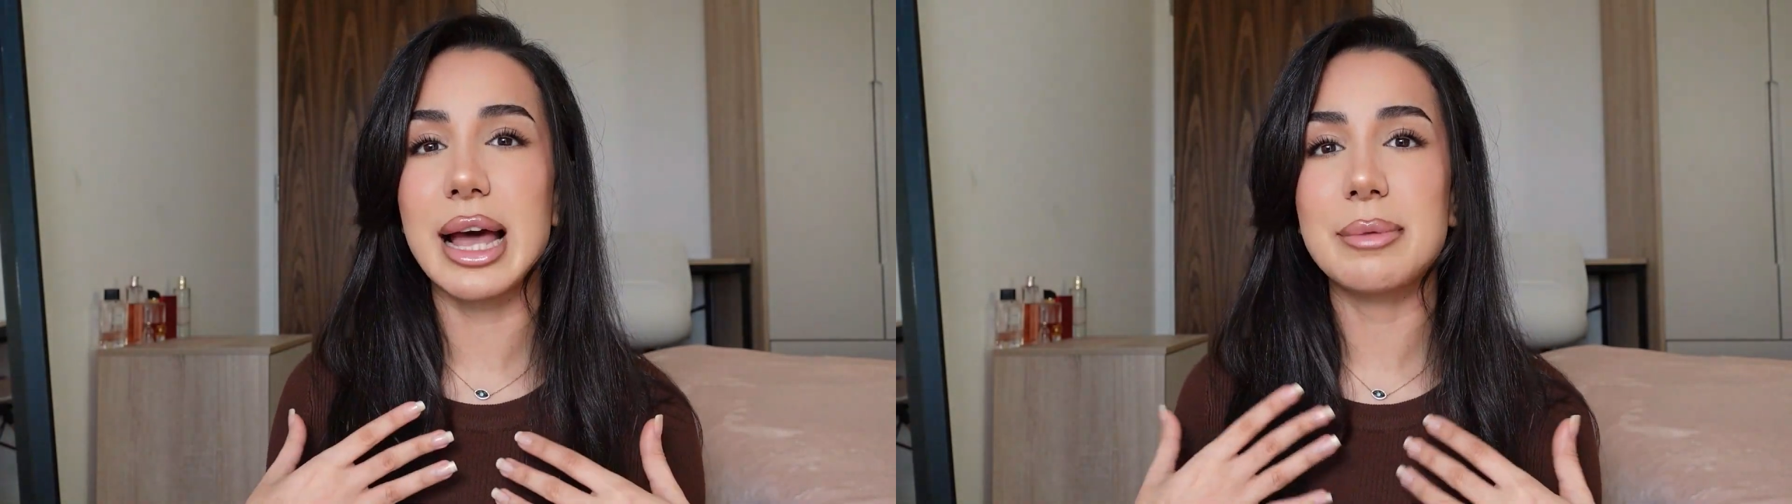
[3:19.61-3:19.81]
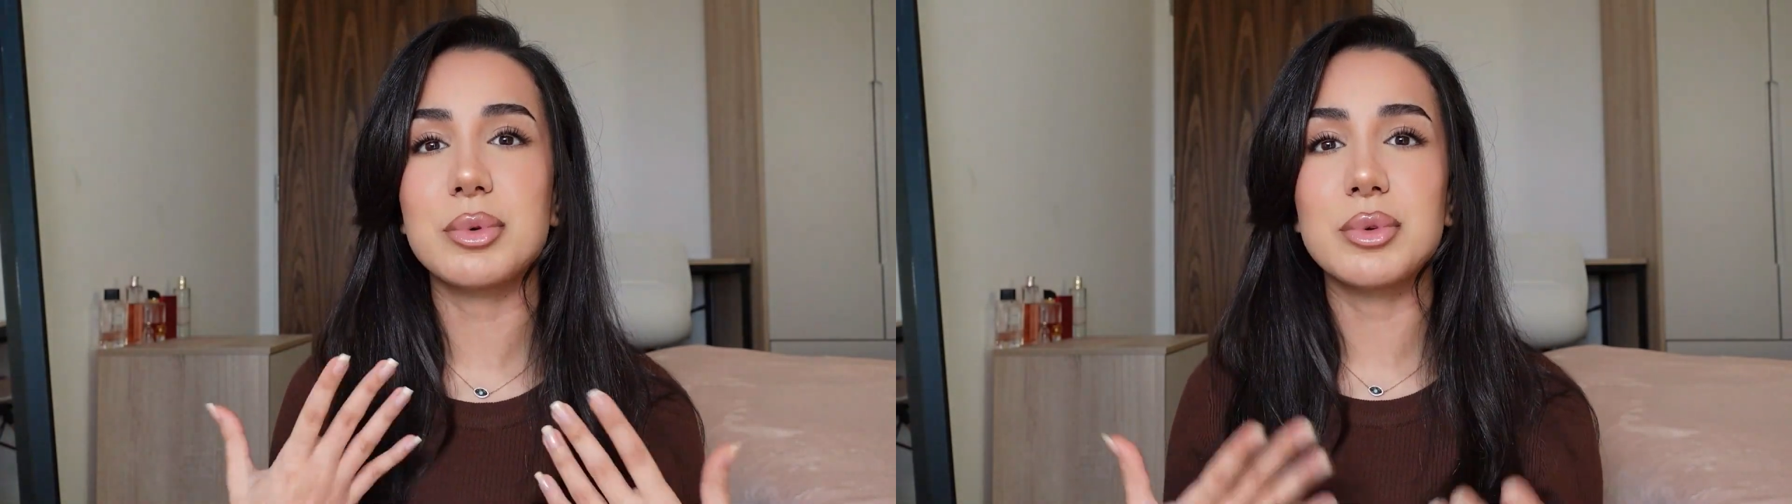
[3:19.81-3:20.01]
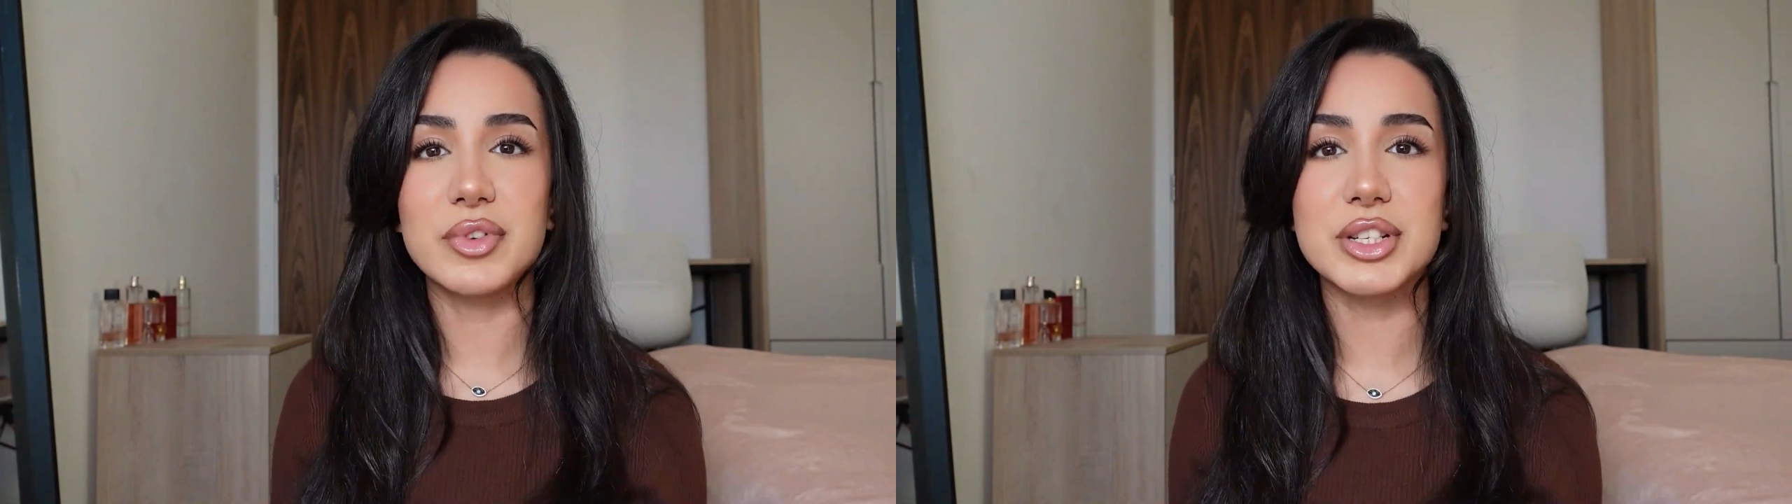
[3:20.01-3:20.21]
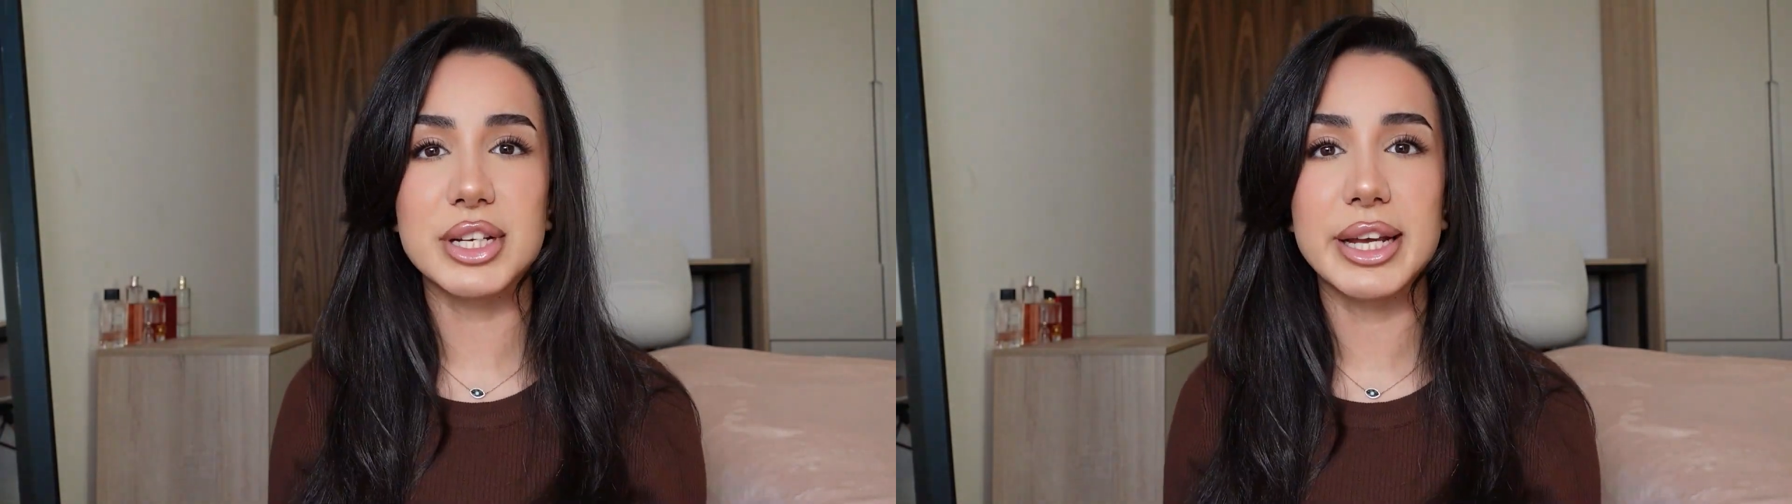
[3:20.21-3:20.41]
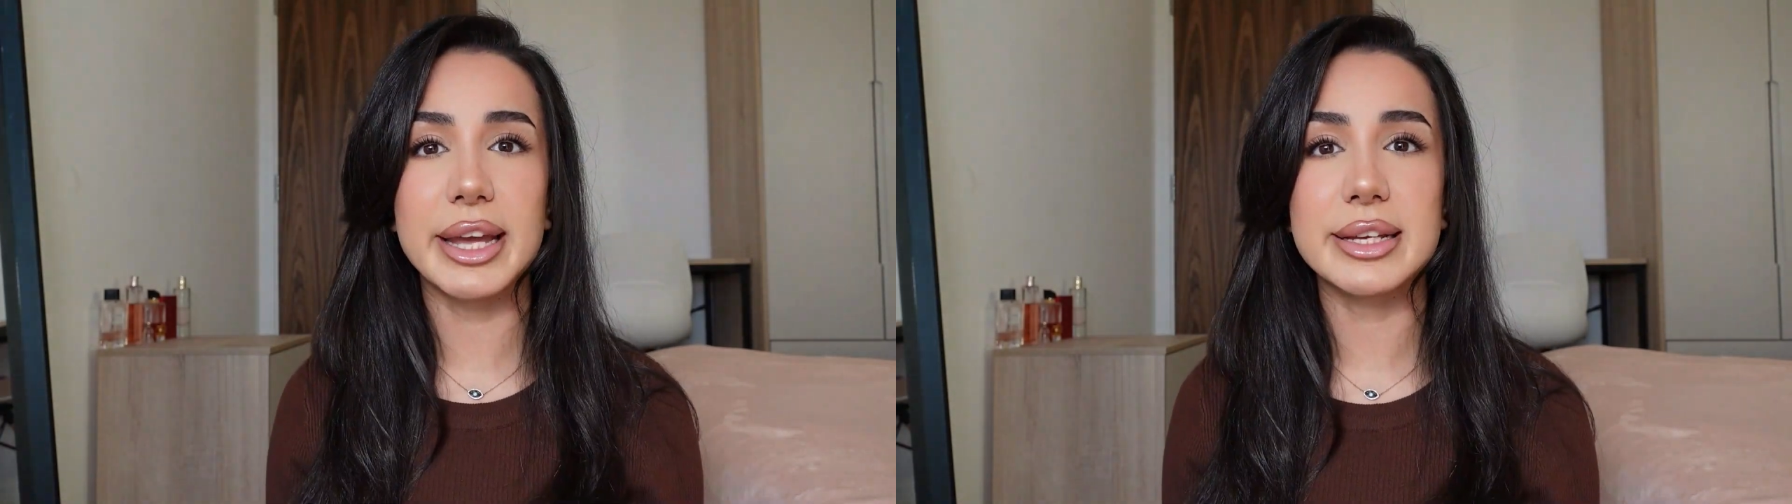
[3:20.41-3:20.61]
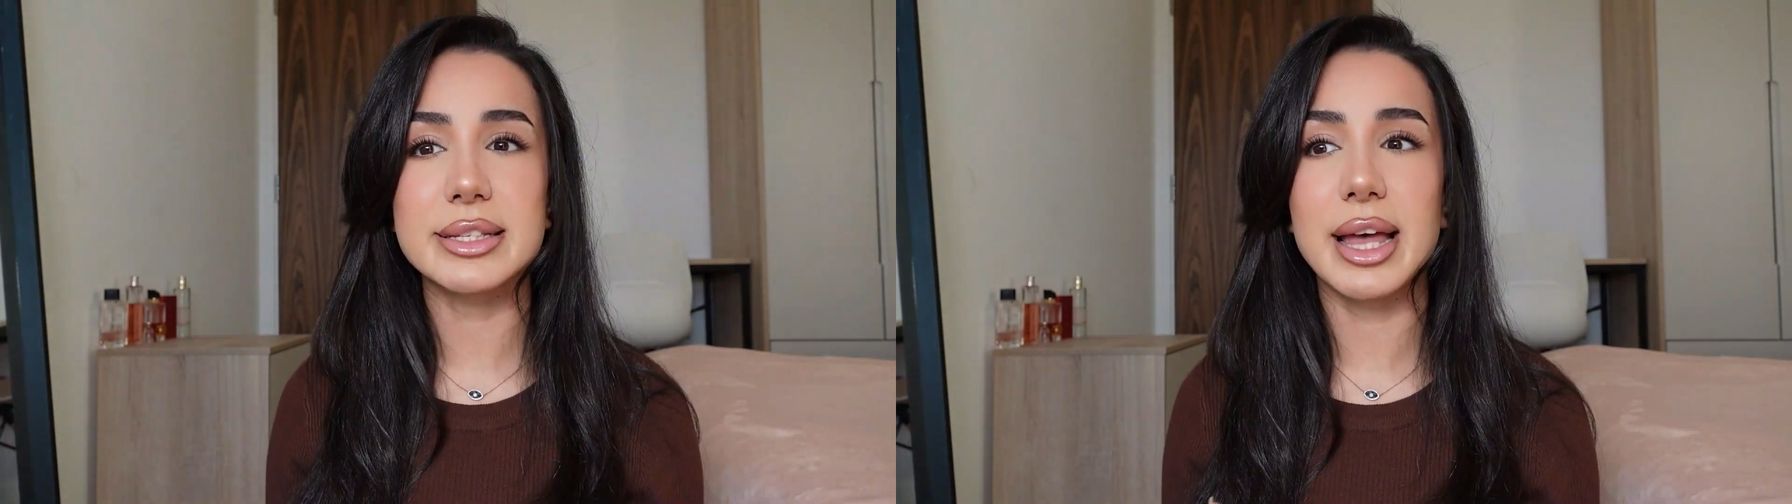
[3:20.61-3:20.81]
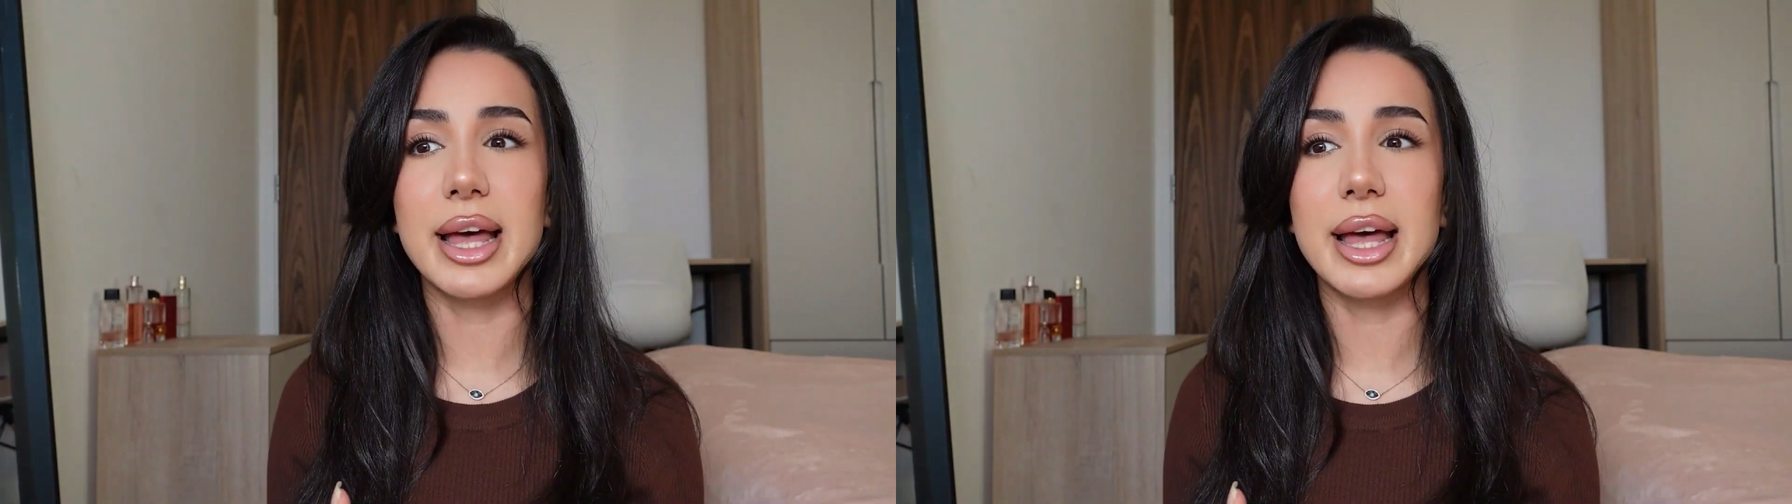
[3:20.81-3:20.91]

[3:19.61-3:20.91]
I'm a revision case